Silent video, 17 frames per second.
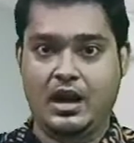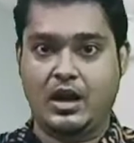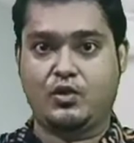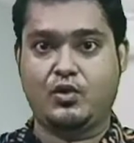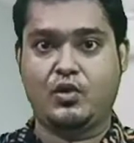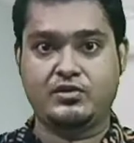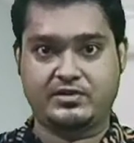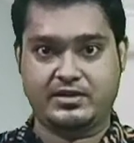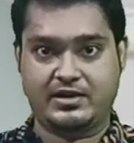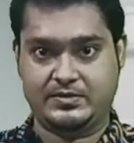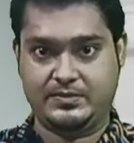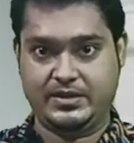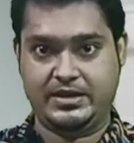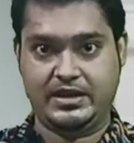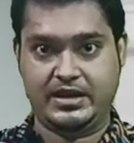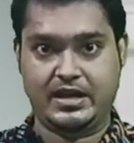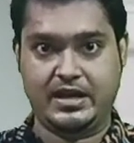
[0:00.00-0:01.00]
a contrast
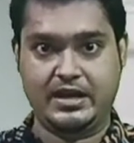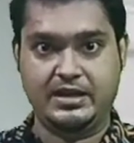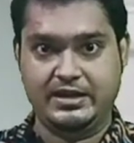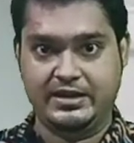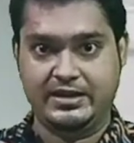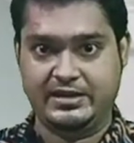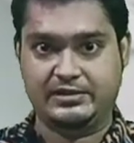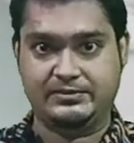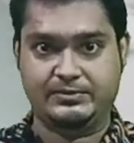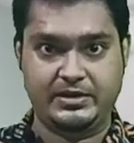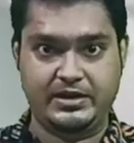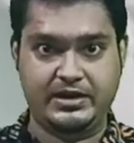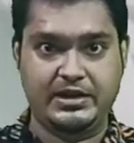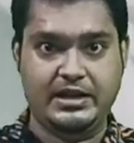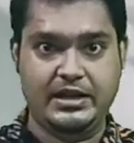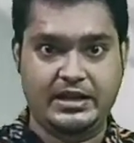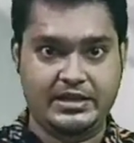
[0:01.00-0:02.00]
media is
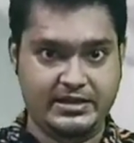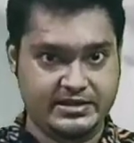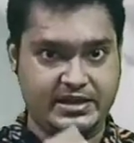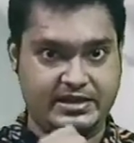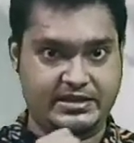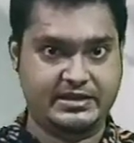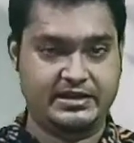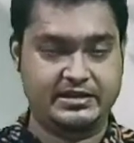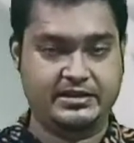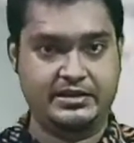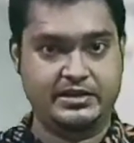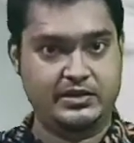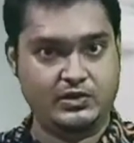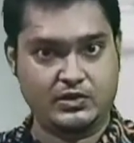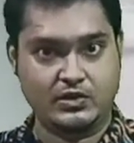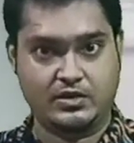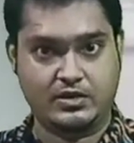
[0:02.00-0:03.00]
being injected
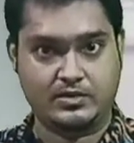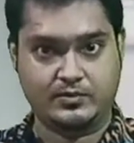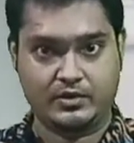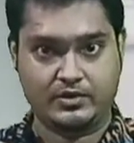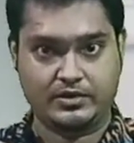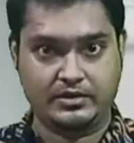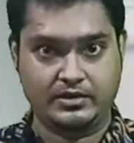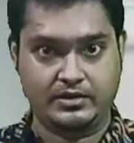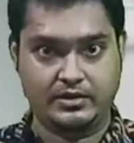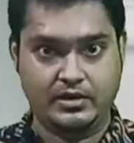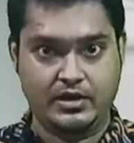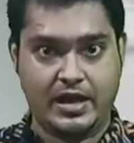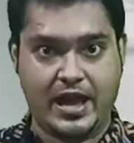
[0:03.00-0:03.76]
into our body.